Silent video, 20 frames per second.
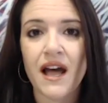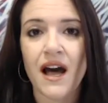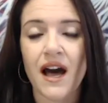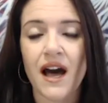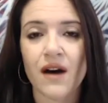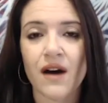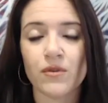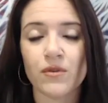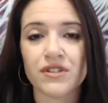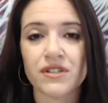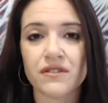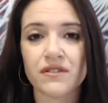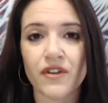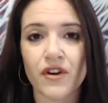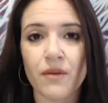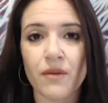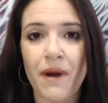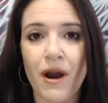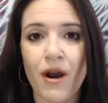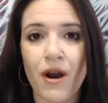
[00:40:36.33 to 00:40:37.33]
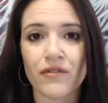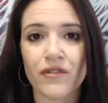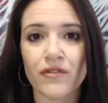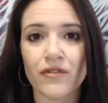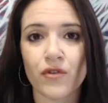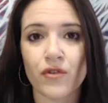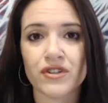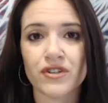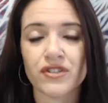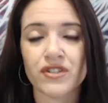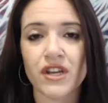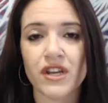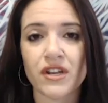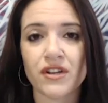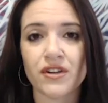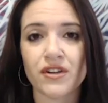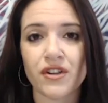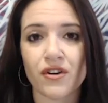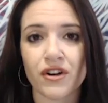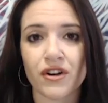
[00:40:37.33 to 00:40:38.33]
which is a very powerful force
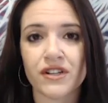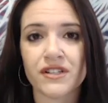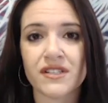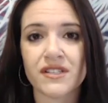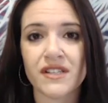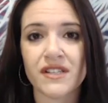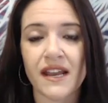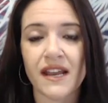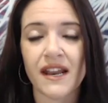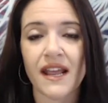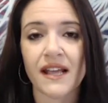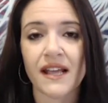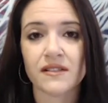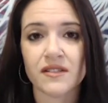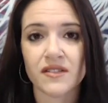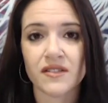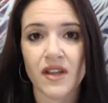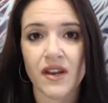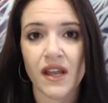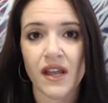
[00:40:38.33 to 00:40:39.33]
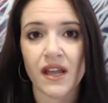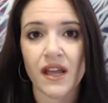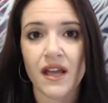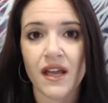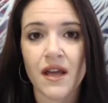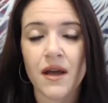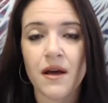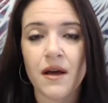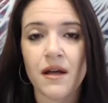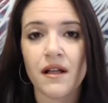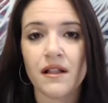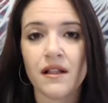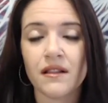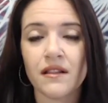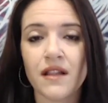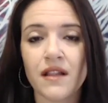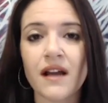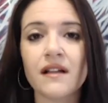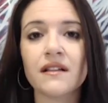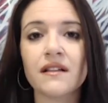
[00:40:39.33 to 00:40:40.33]
in New York State and city.
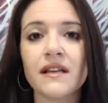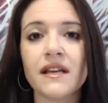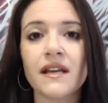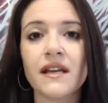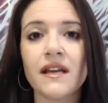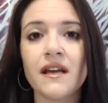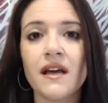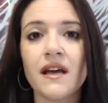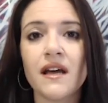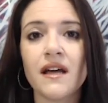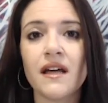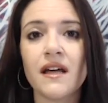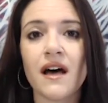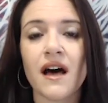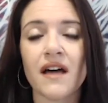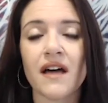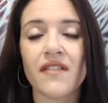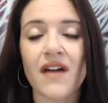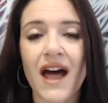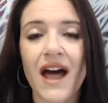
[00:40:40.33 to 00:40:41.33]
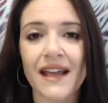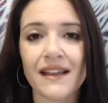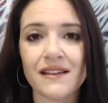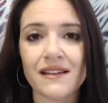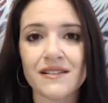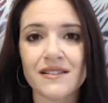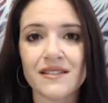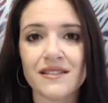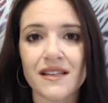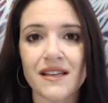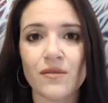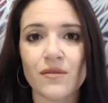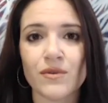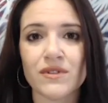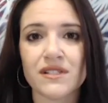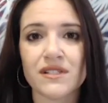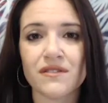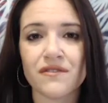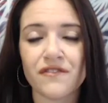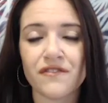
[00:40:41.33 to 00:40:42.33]
Luckily, the IDC
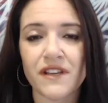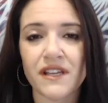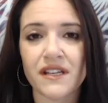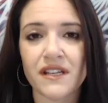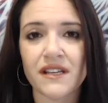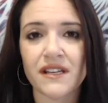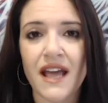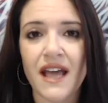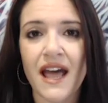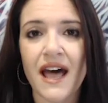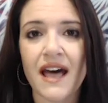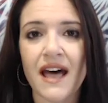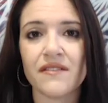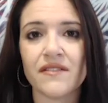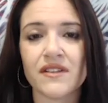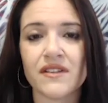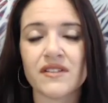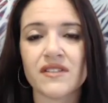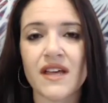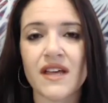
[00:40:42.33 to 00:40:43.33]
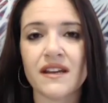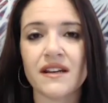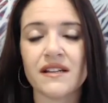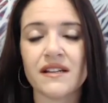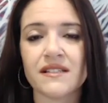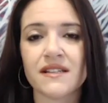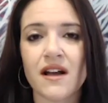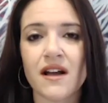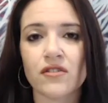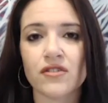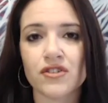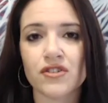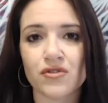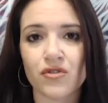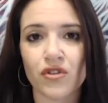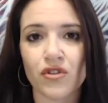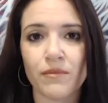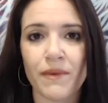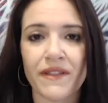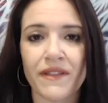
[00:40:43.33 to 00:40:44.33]
was defeated, and the Senate is now
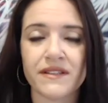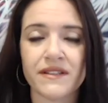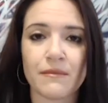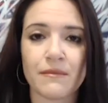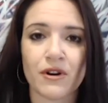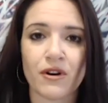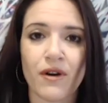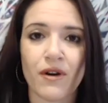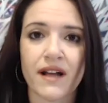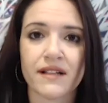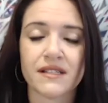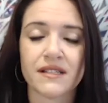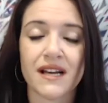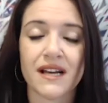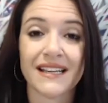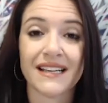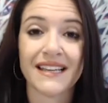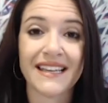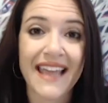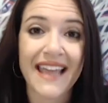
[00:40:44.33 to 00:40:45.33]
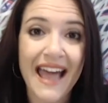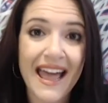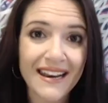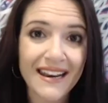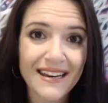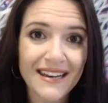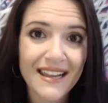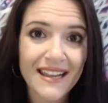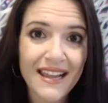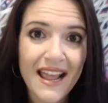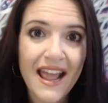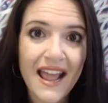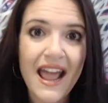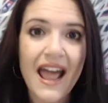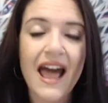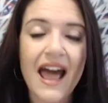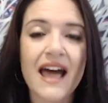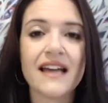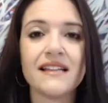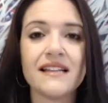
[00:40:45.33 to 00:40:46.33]
controlled by the Democrats again.
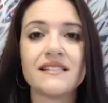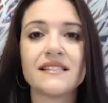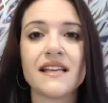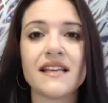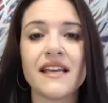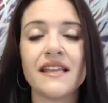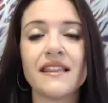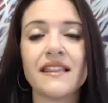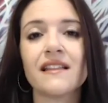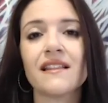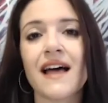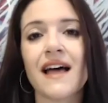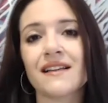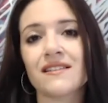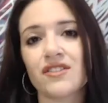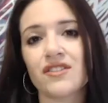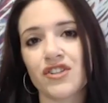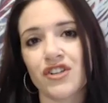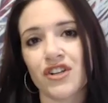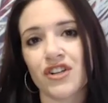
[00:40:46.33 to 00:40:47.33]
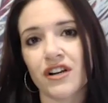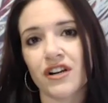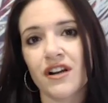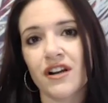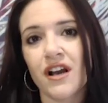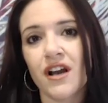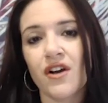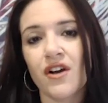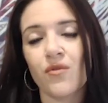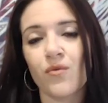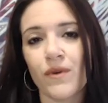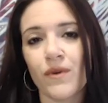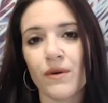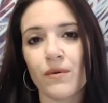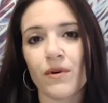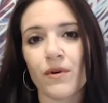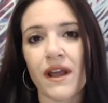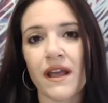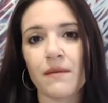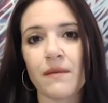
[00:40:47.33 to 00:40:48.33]
And in the last year, we
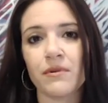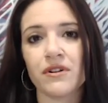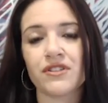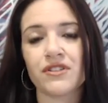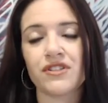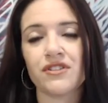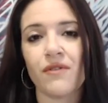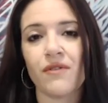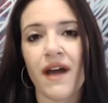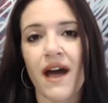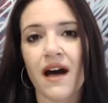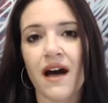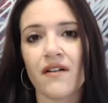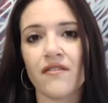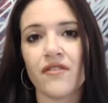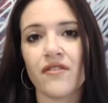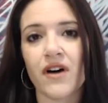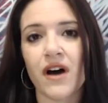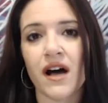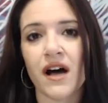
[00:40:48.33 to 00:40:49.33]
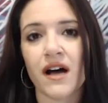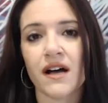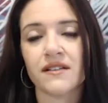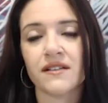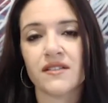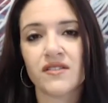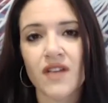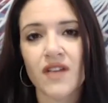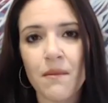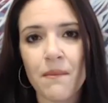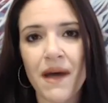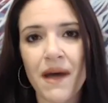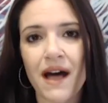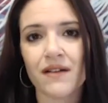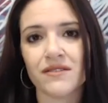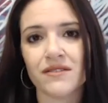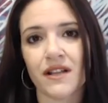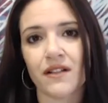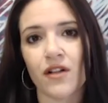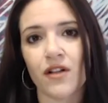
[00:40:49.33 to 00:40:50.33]
were able to have some
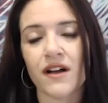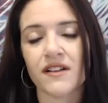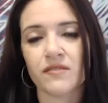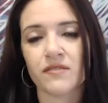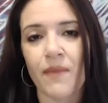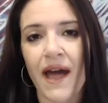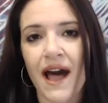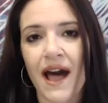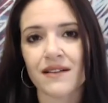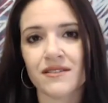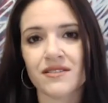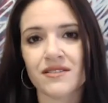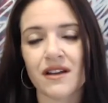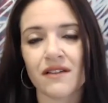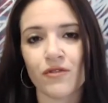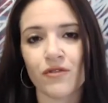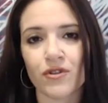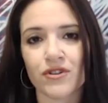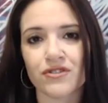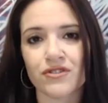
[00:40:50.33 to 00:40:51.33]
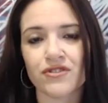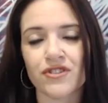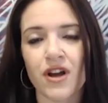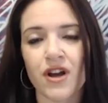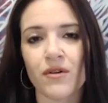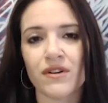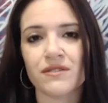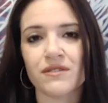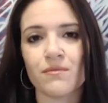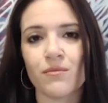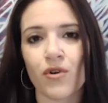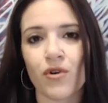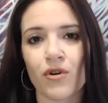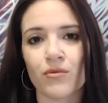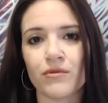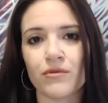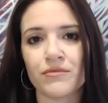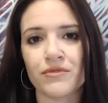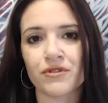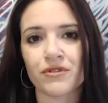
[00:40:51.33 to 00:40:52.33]
housing laws passed. Of course, there's always more
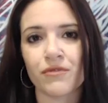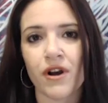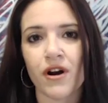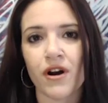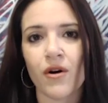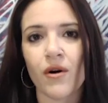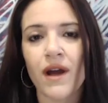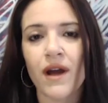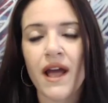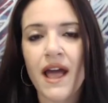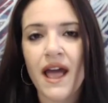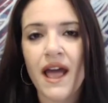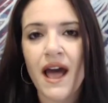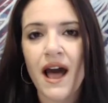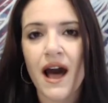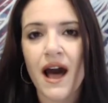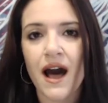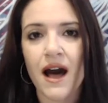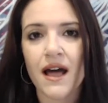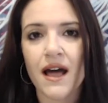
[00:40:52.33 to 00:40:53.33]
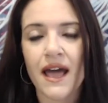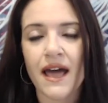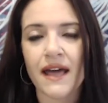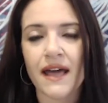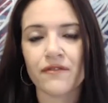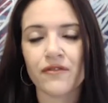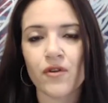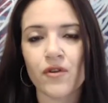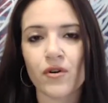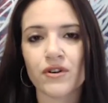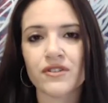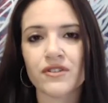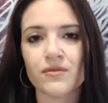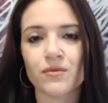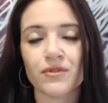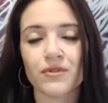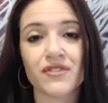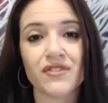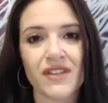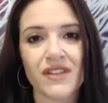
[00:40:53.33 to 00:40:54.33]
room to grow. And of course,
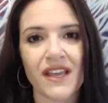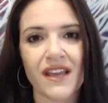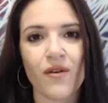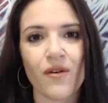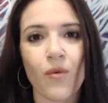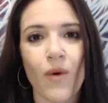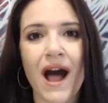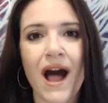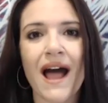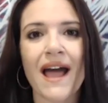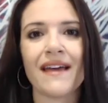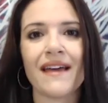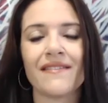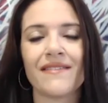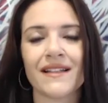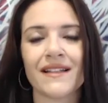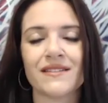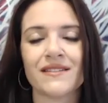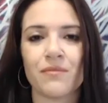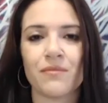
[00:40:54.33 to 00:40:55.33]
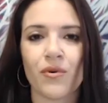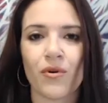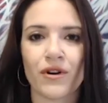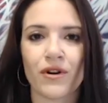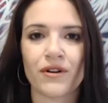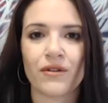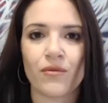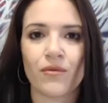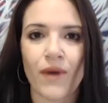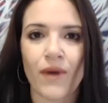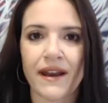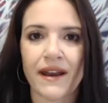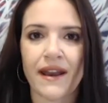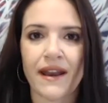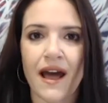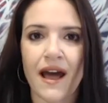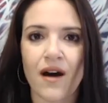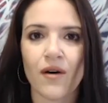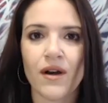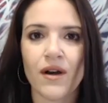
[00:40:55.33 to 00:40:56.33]
we're seeing why that's important right
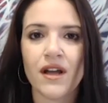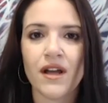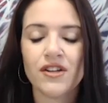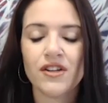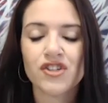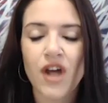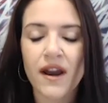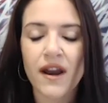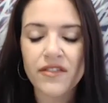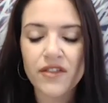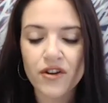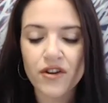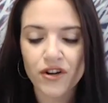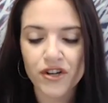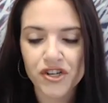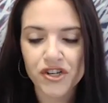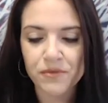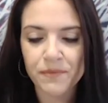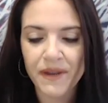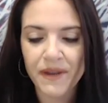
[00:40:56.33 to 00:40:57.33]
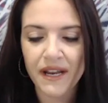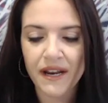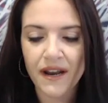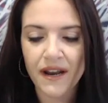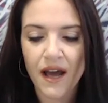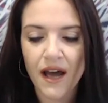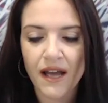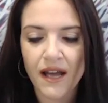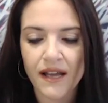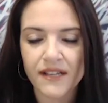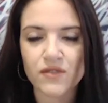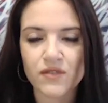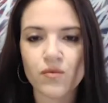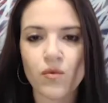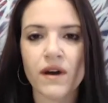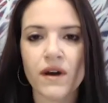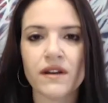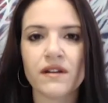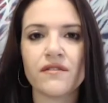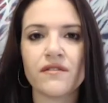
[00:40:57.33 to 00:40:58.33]
now. Jonathan Hirschman is
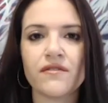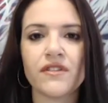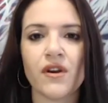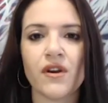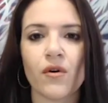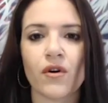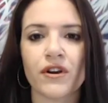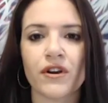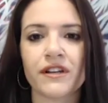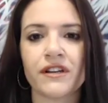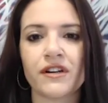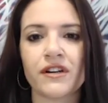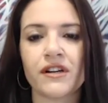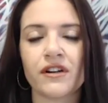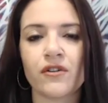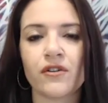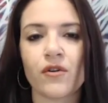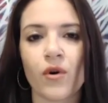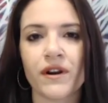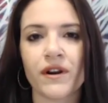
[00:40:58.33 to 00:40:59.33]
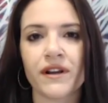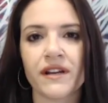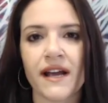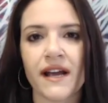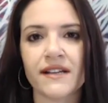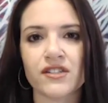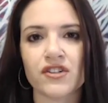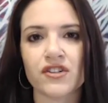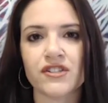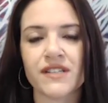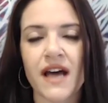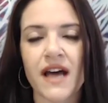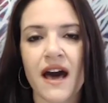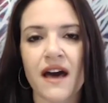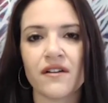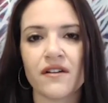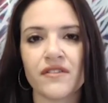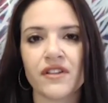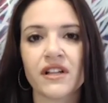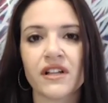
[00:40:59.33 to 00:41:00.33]
one of the organizers
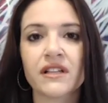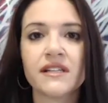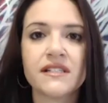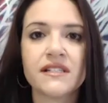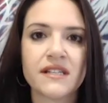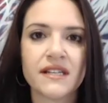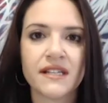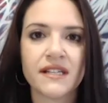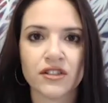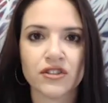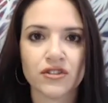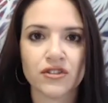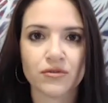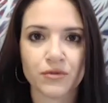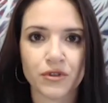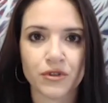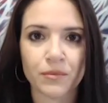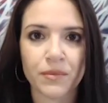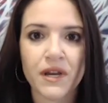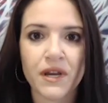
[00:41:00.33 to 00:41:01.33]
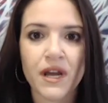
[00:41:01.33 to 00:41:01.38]
out of the Clinton Hill group,